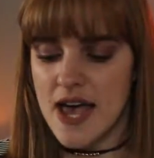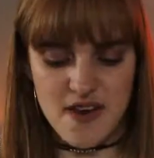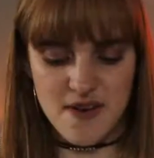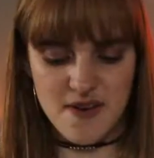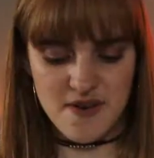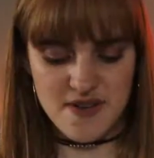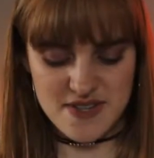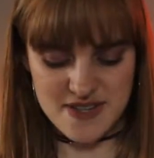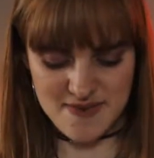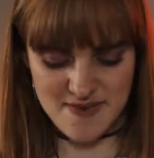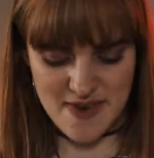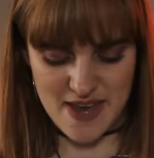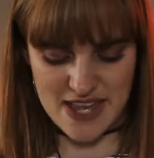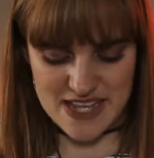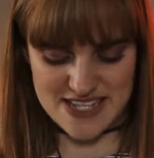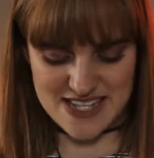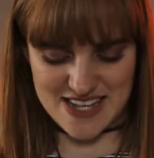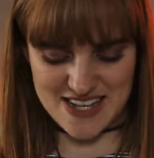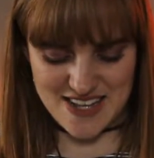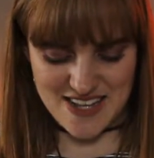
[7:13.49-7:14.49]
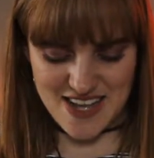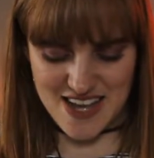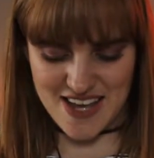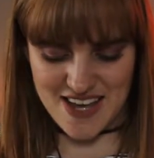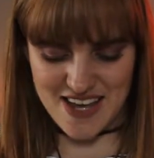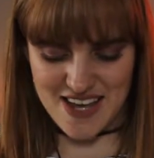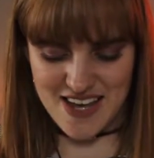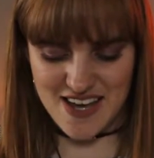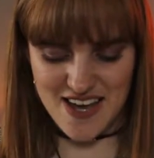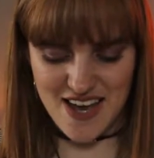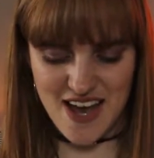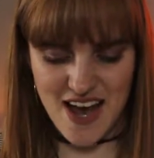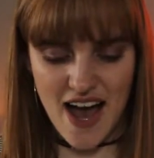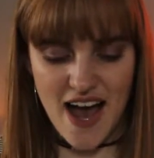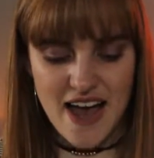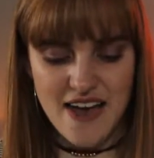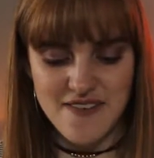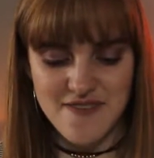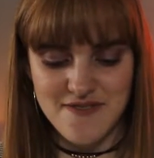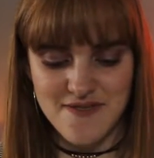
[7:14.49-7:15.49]
It was amazing. Like,
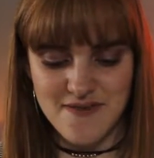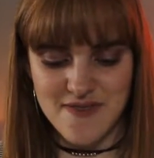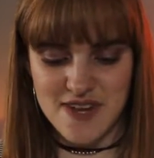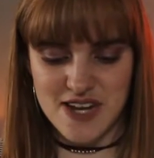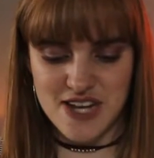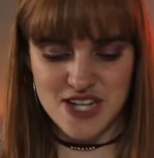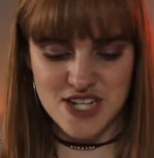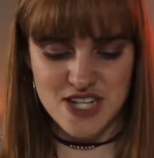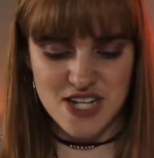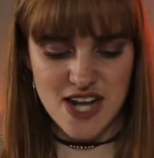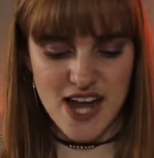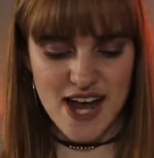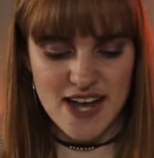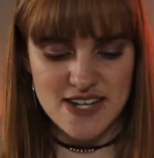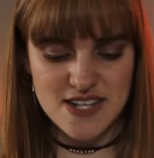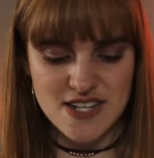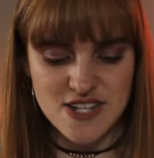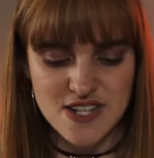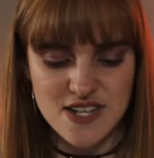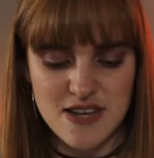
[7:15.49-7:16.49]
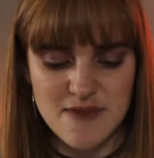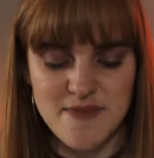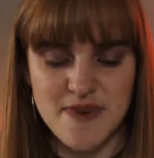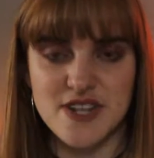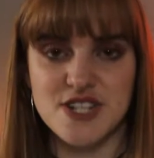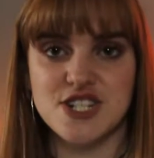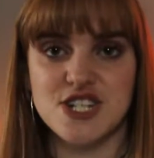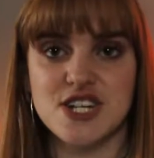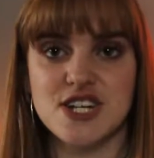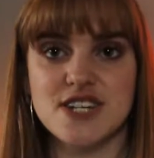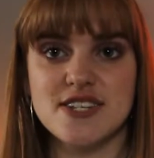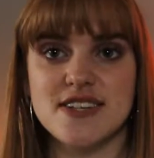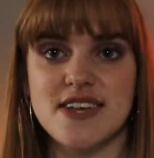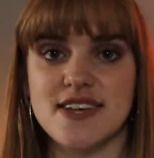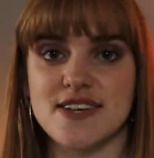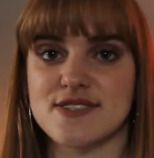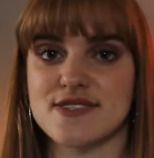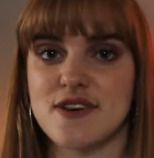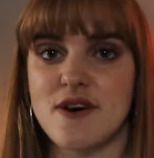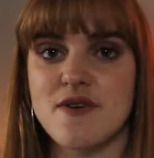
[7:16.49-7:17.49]
I haven't finished it actually, but she is
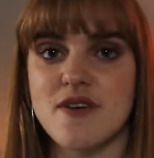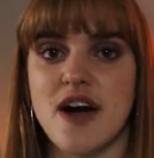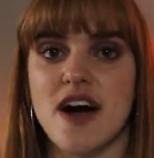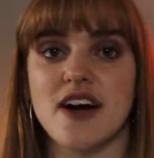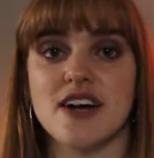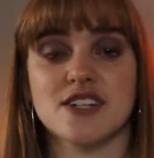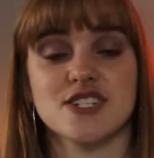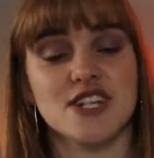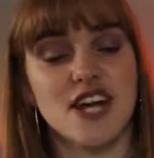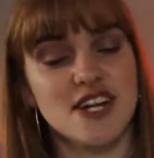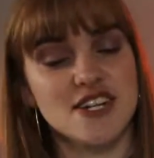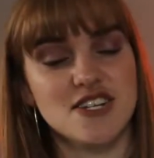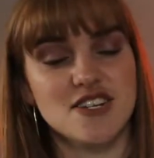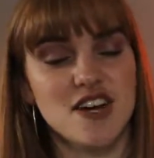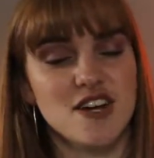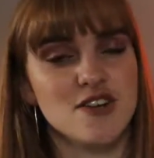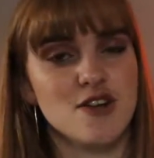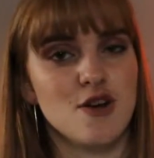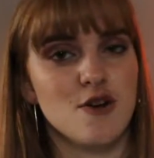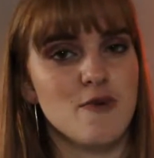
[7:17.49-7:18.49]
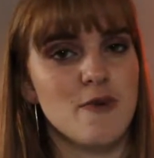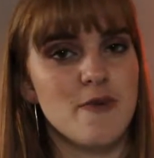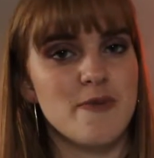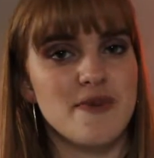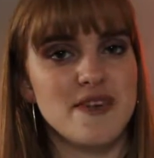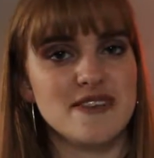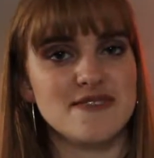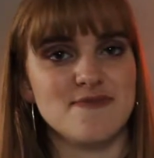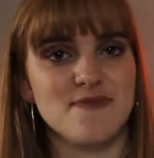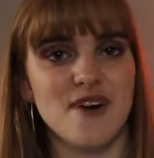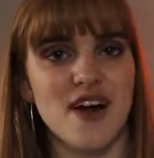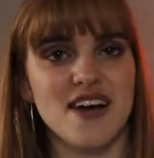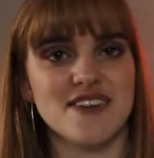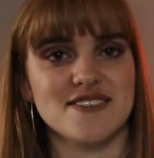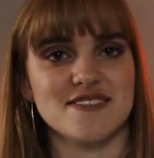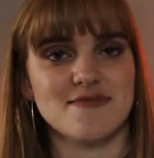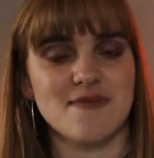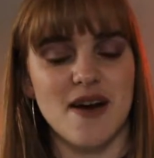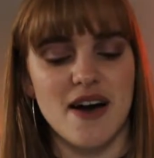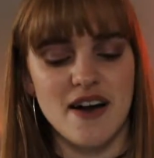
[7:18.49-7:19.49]
like so young. She actually got a Nobel Peace
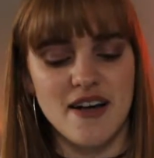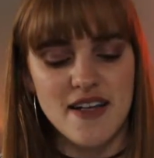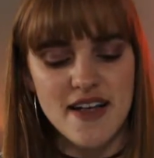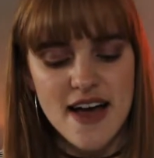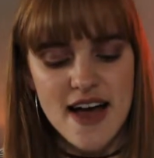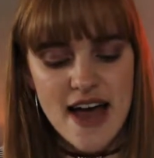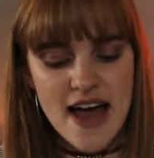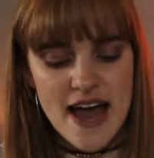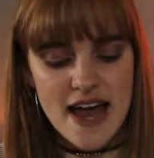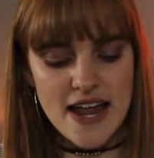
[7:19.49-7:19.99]
Prize as well.